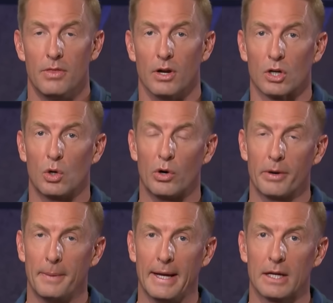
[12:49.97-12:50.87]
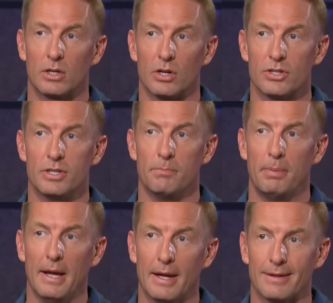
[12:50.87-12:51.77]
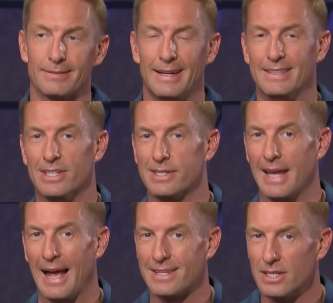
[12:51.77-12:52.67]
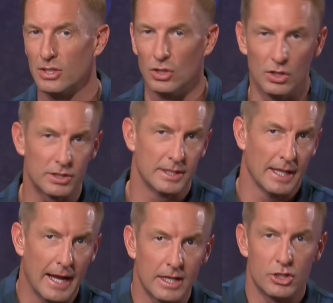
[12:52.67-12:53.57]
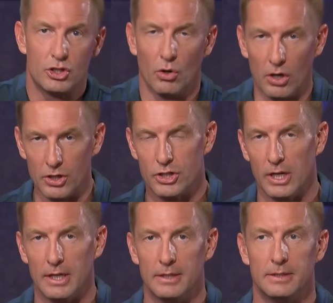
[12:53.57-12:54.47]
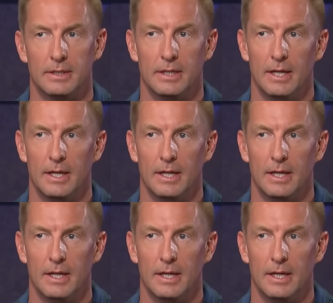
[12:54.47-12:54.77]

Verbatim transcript: Their quarterback, Carson Beck, it just hasn't looked like Georgia